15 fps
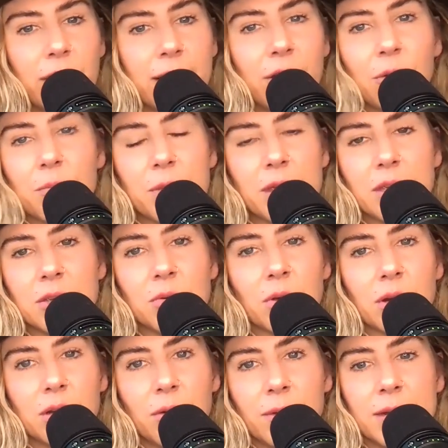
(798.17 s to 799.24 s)
I hope that you
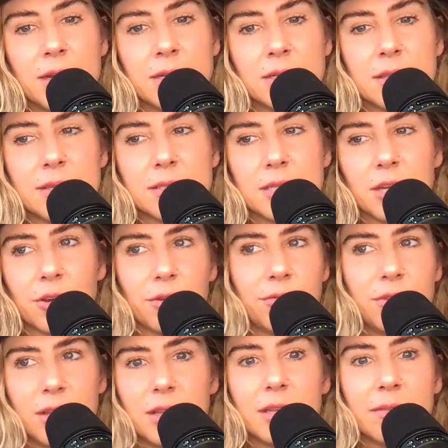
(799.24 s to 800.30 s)
are going into this year
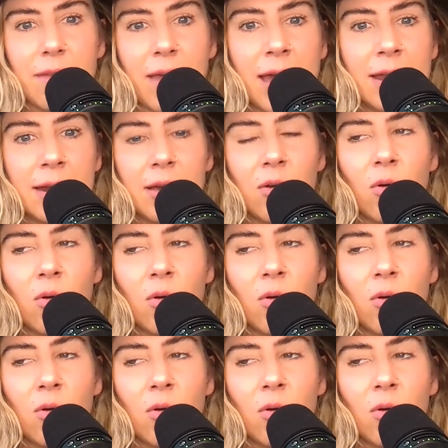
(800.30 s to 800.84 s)
feeling that,